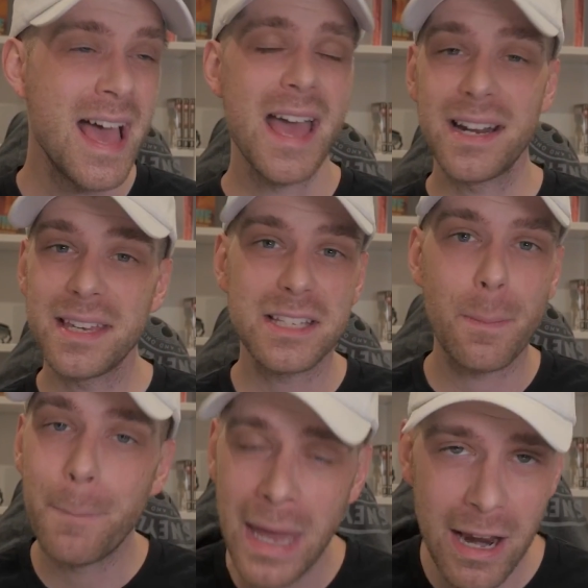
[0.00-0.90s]
and I think it's
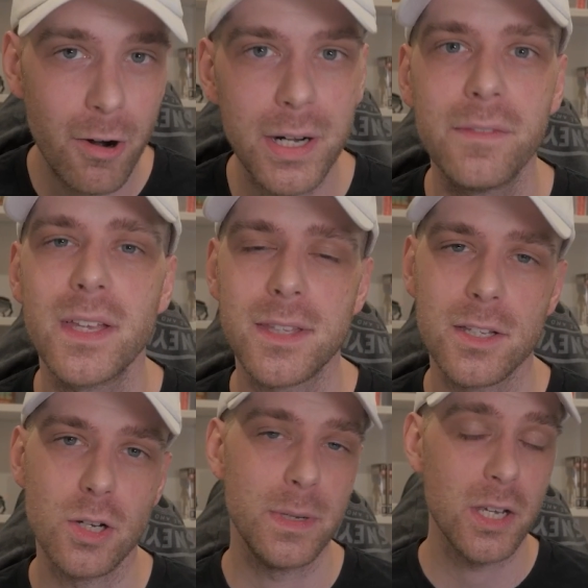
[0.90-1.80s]
imperative that they
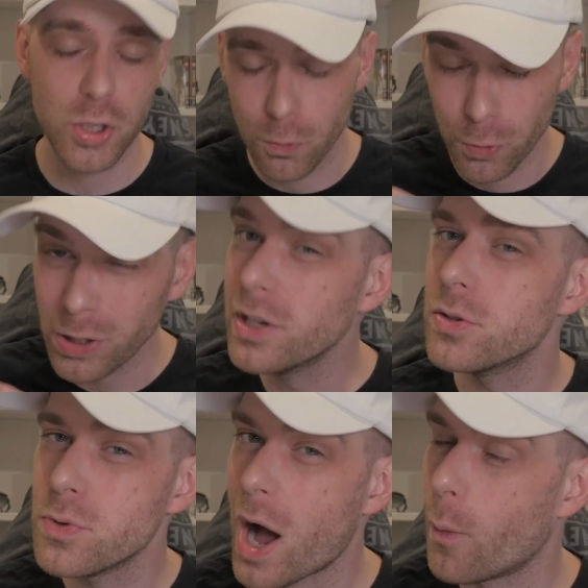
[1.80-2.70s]
do, because you really do
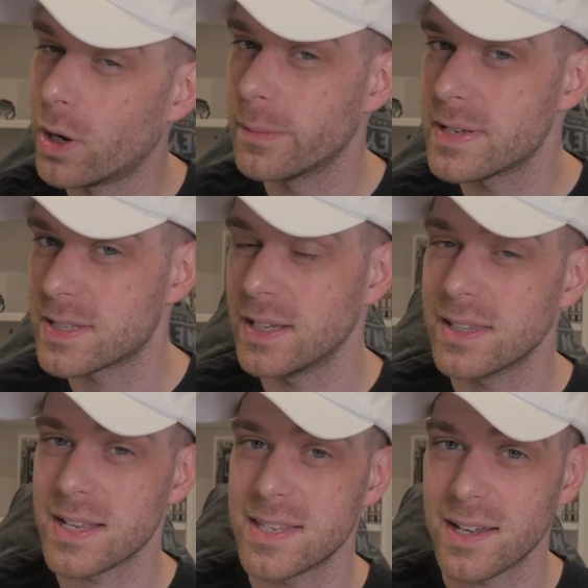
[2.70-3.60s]
not want to be sitting in
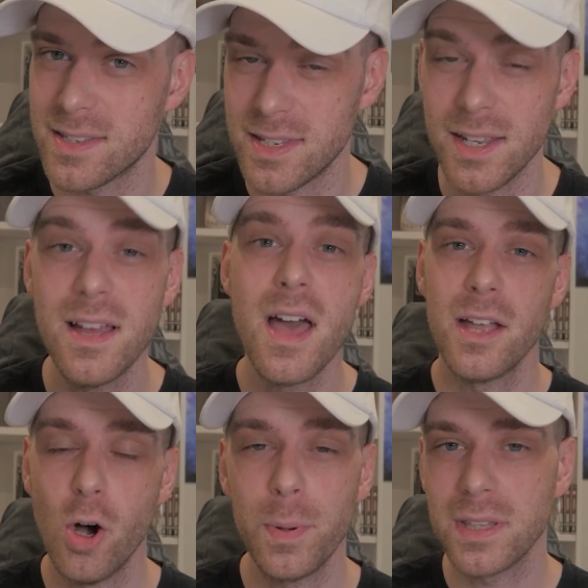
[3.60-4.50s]
that 2nd seed
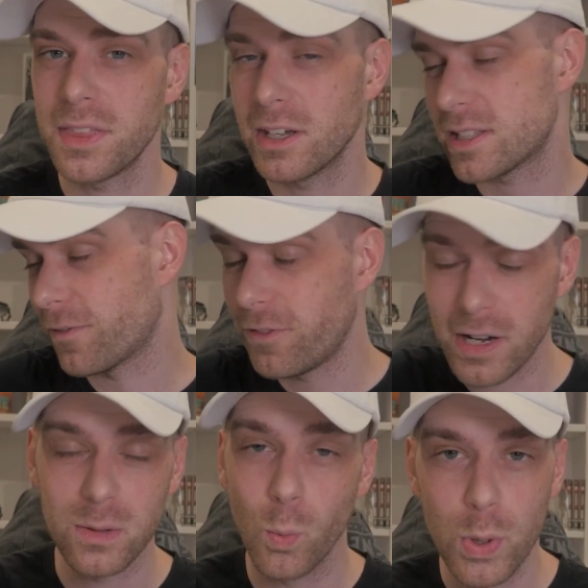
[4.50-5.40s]
and hoping nothing gets
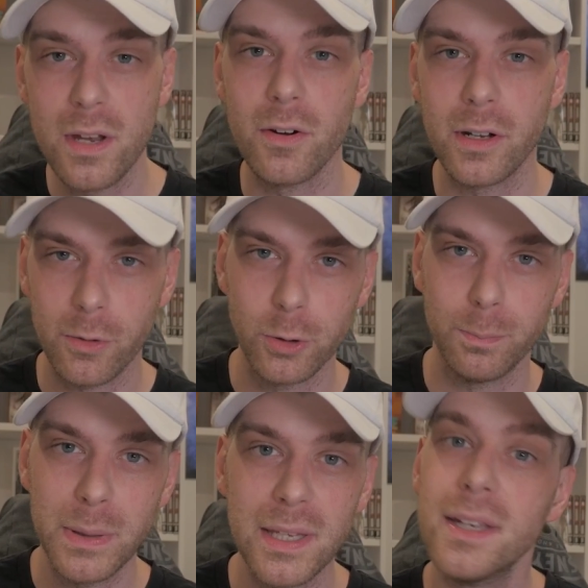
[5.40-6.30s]
fucking weird in
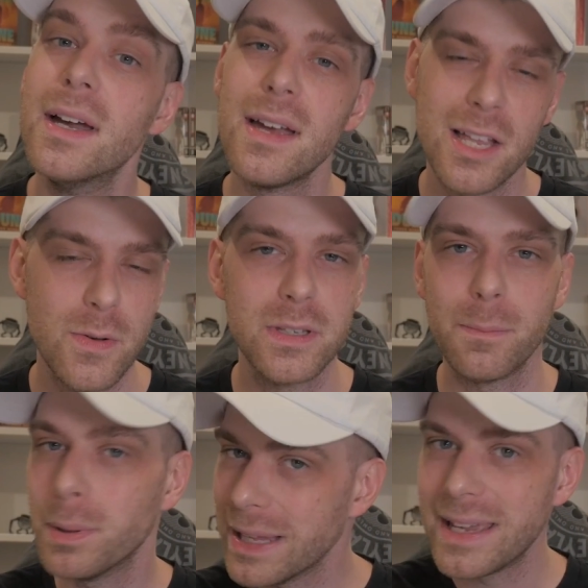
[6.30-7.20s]
Group B and you end
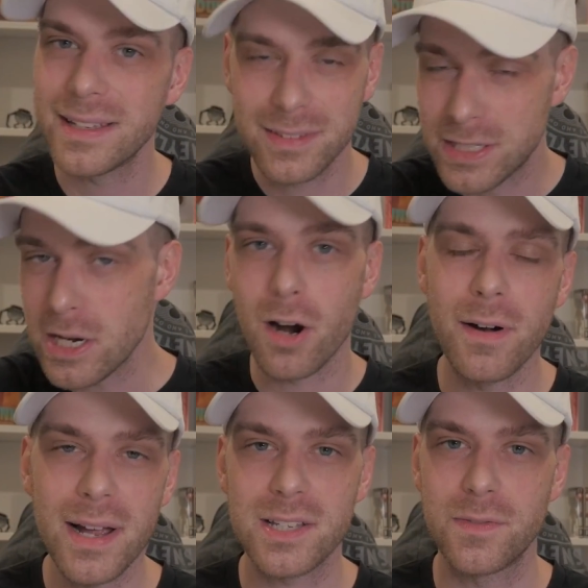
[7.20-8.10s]
up playing
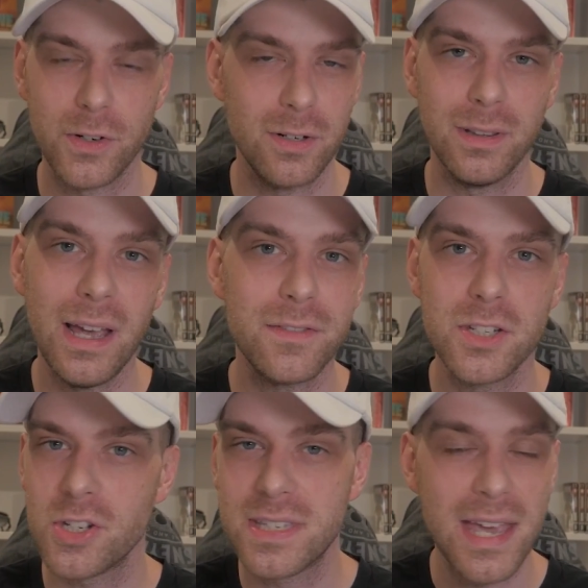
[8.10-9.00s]
DRX for your life to
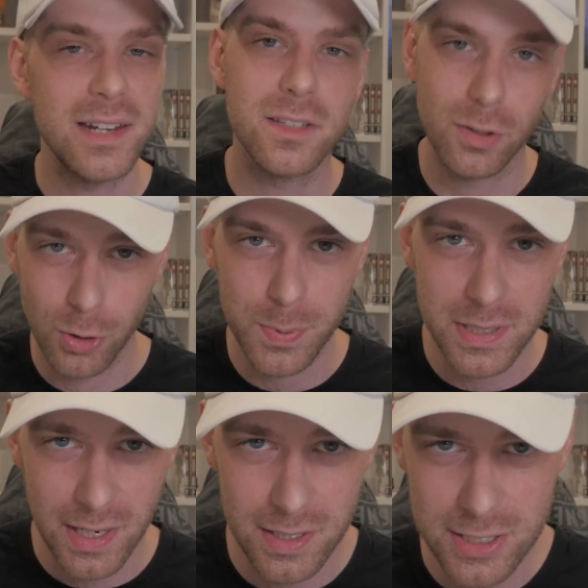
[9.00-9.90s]
just get into group stage.